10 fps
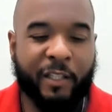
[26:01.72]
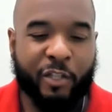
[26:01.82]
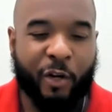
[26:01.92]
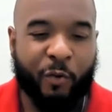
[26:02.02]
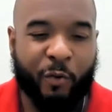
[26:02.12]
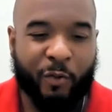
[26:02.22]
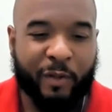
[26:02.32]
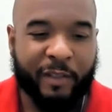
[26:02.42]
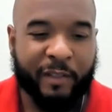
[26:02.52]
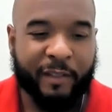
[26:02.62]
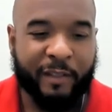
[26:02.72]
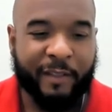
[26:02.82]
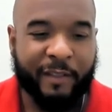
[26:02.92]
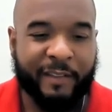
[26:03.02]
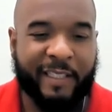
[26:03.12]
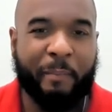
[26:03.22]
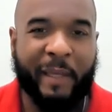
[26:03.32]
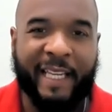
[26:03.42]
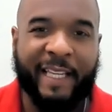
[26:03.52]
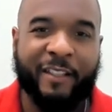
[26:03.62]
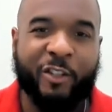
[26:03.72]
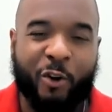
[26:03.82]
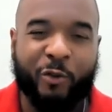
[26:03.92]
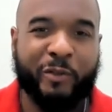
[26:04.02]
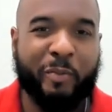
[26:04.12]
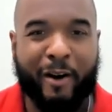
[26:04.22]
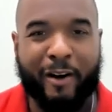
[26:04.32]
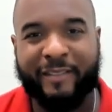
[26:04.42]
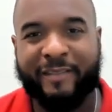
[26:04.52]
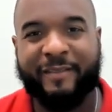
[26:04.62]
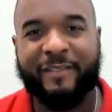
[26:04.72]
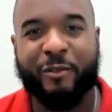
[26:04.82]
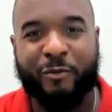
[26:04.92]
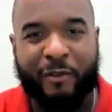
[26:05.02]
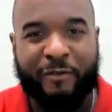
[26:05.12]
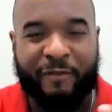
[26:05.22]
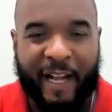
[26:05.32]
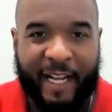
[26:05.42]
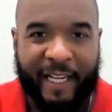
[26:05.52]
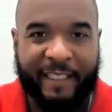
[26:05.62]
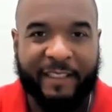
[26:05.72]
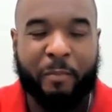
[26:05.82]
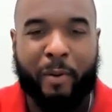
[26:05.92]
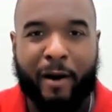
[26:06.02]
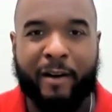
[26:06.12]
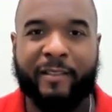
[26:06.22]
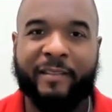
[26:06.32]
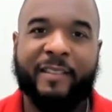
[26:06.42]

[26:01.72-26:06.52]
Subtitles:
So the beaten gold part, the refined part.